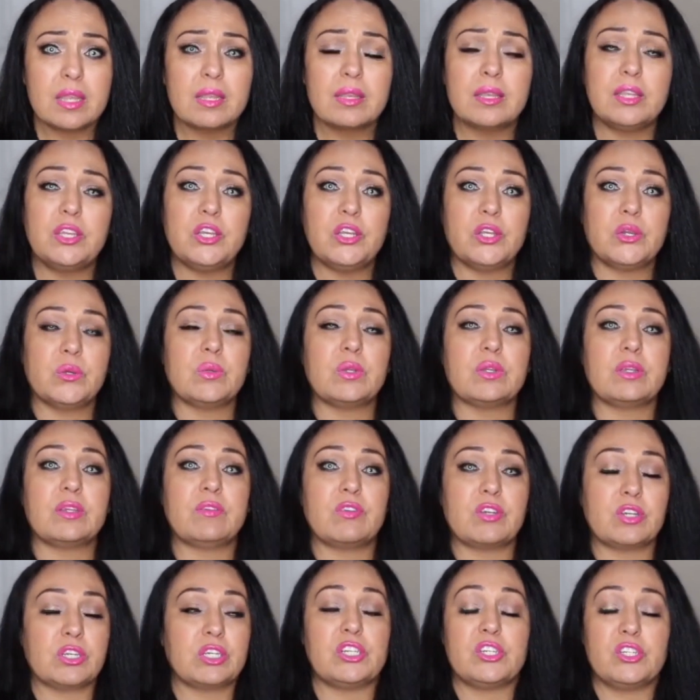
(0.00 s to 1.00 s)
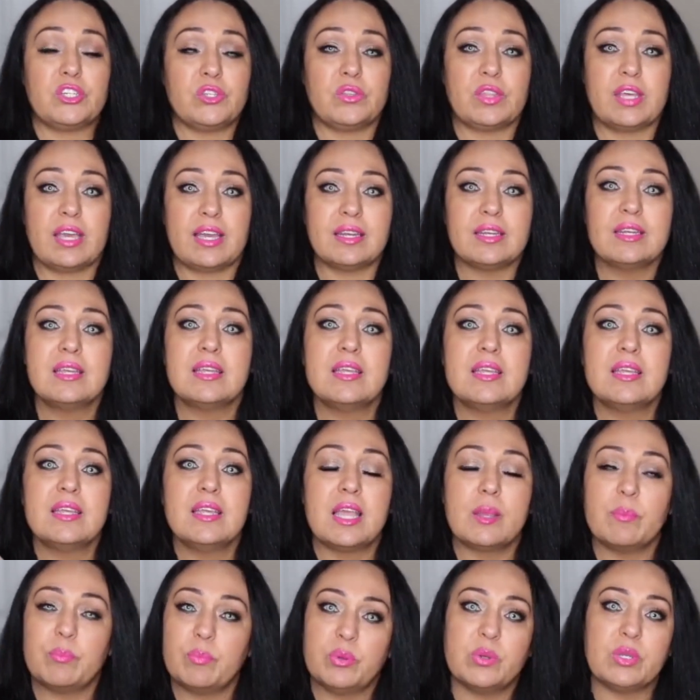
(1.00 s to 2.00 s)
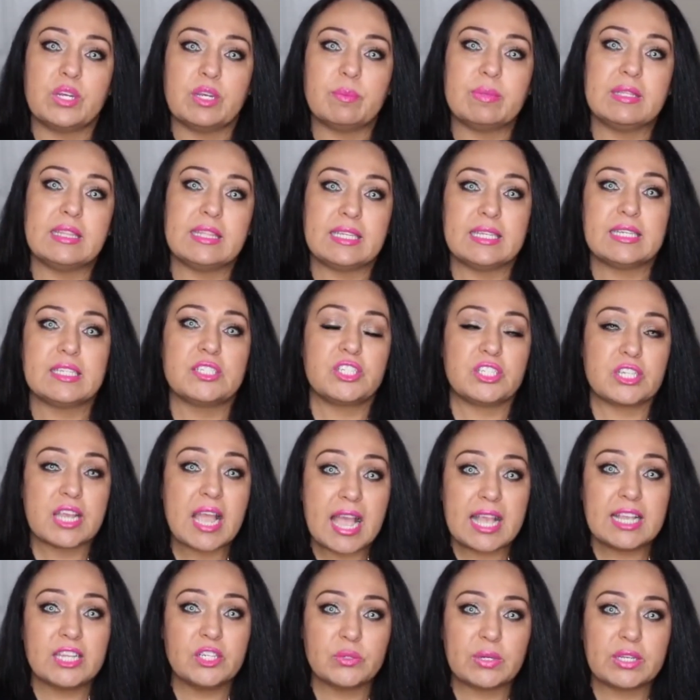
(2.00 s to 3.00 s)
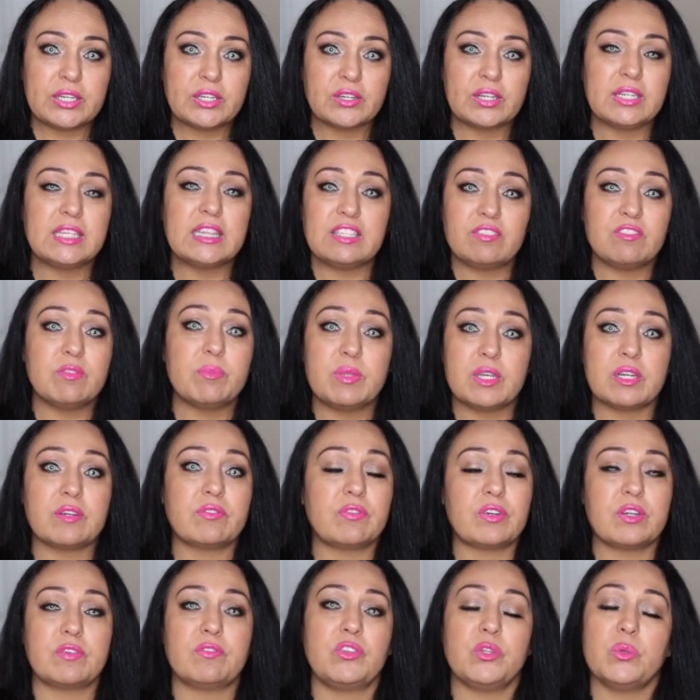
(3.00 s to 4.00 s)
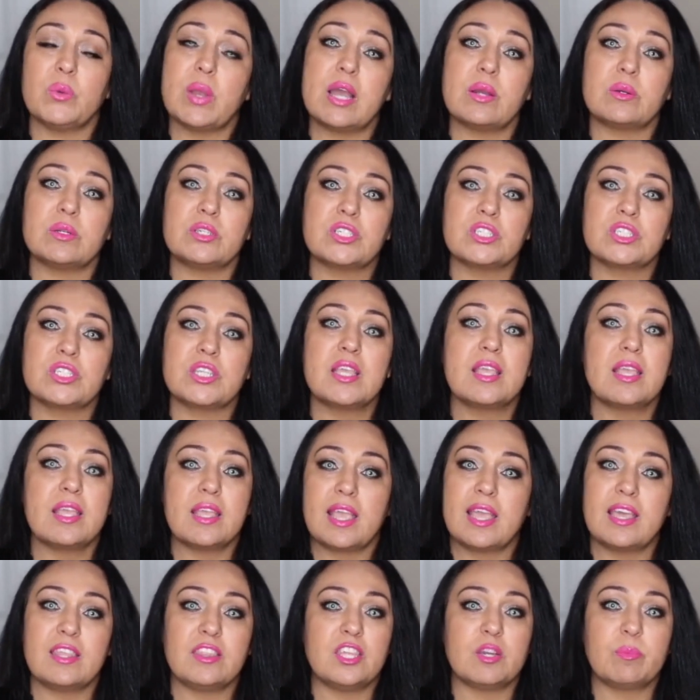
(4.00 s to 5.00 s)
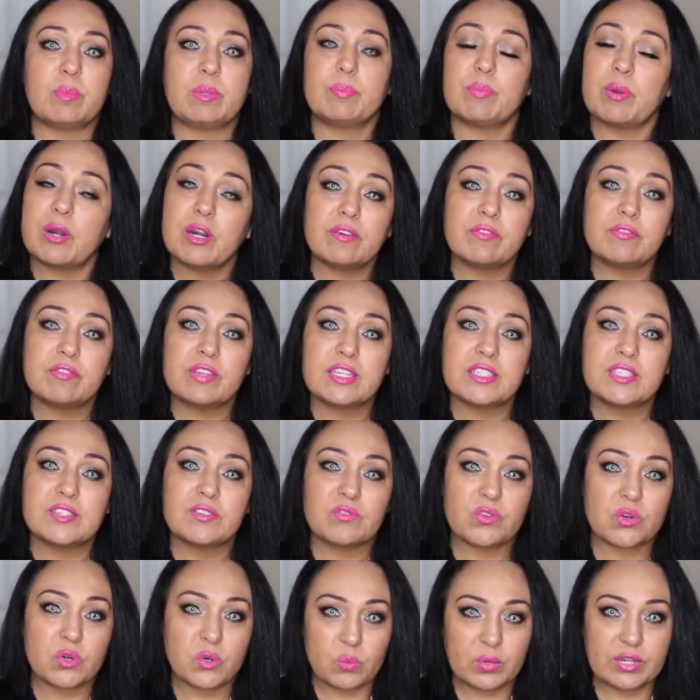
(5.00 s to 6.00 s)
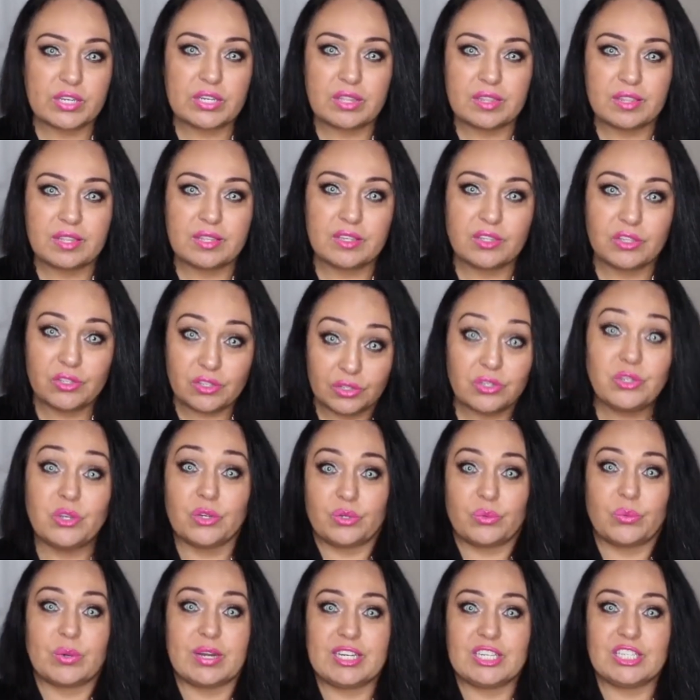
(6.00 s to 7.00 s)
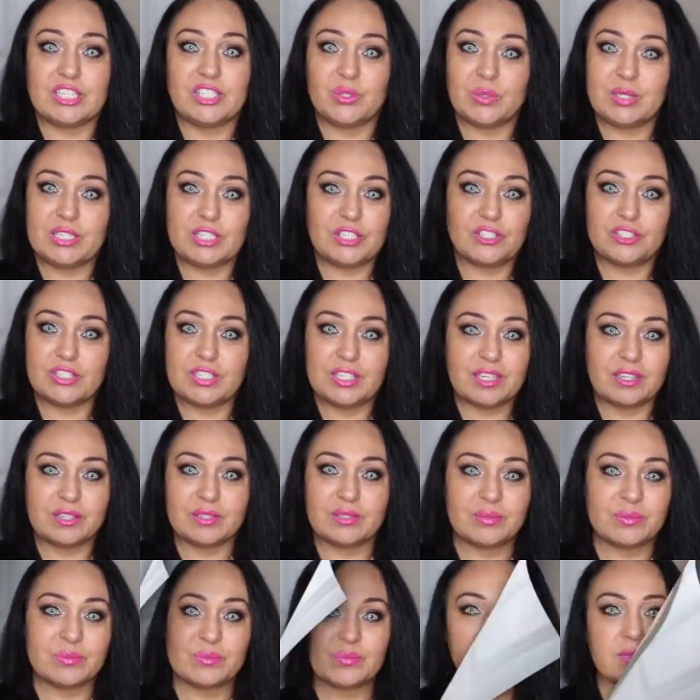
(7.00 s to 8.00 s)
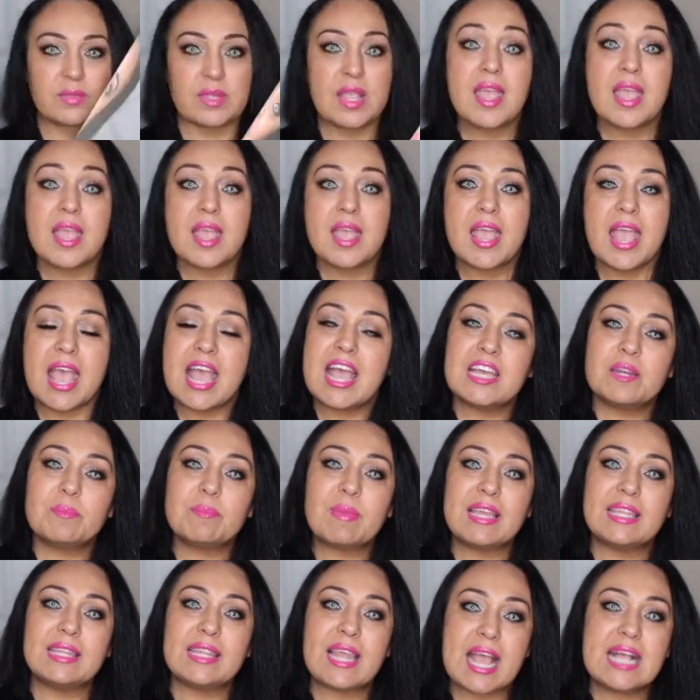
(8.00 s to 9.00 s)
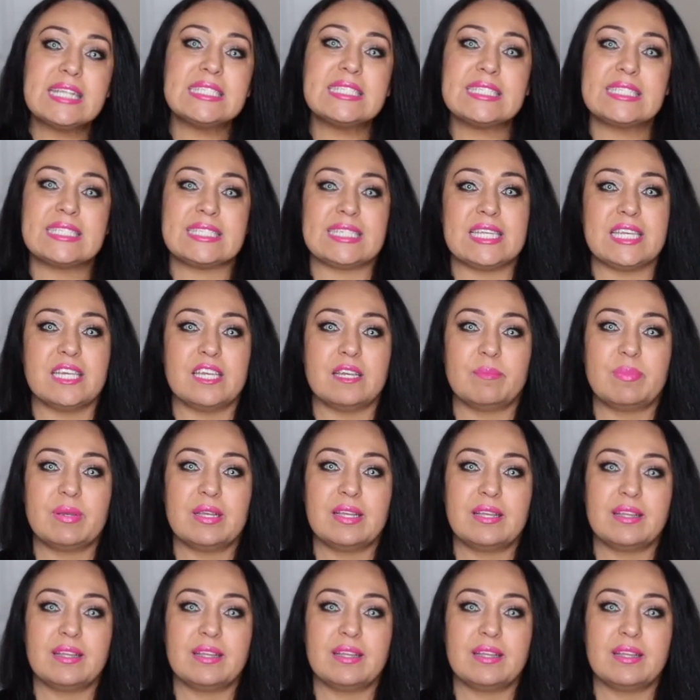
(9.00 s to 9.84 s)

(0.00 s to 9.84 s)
you know, if you're going to do that and put them in the dehydrator and leave them there for a few hours and they'll be perfect for when you're ready to eat your dinner. And my last tip,